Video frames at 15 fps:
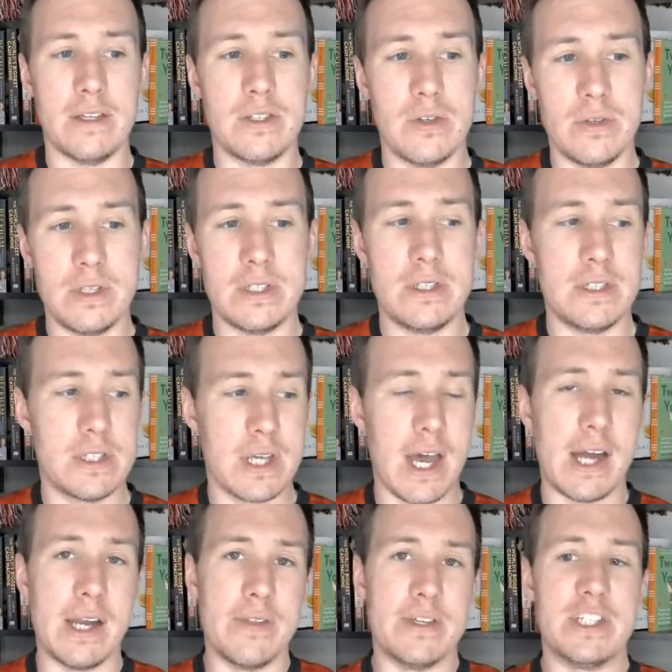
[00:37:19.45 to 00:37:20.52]
So this is
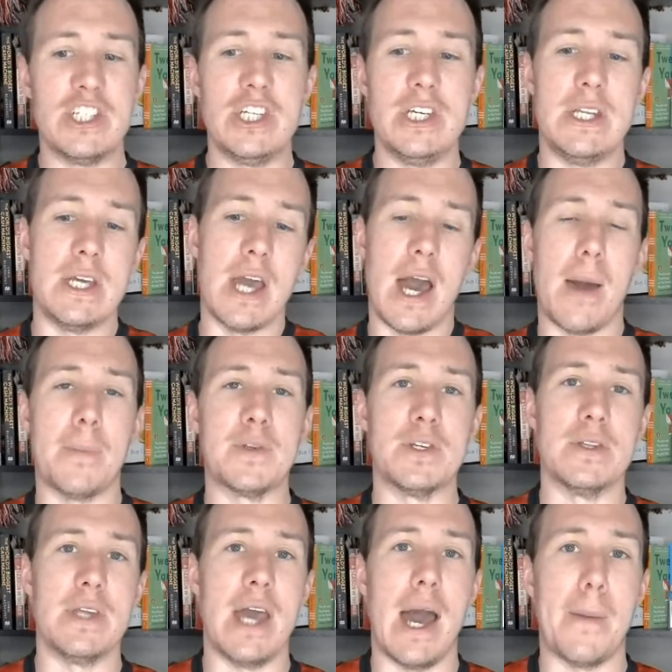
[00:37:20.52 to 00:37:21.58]
kind of the cheating
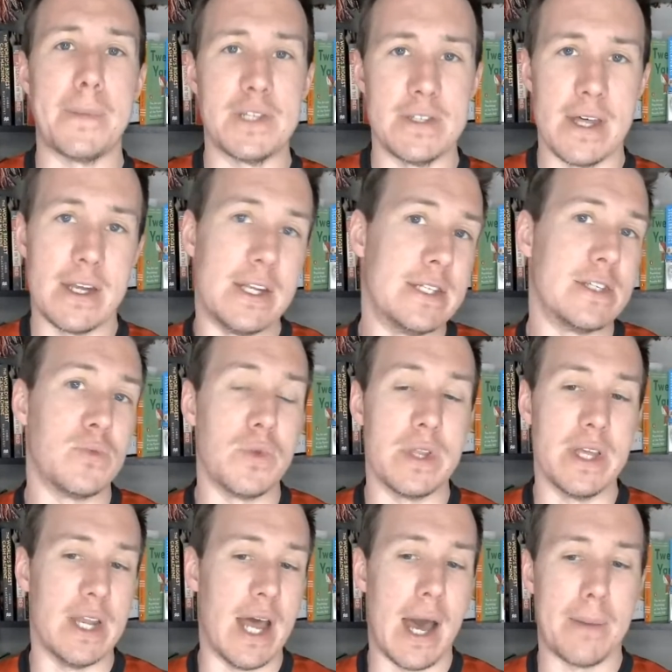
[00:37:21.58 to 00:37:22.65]
option, the option that isn't
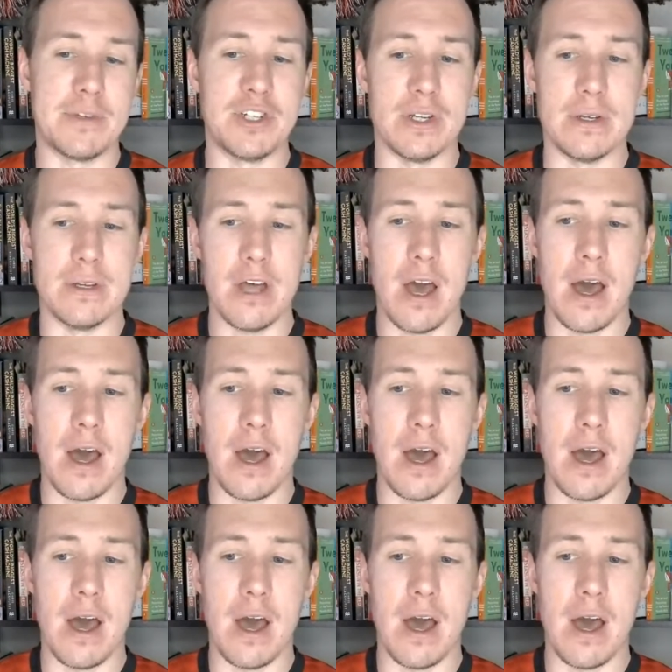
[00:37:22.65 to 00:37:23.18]
really an option.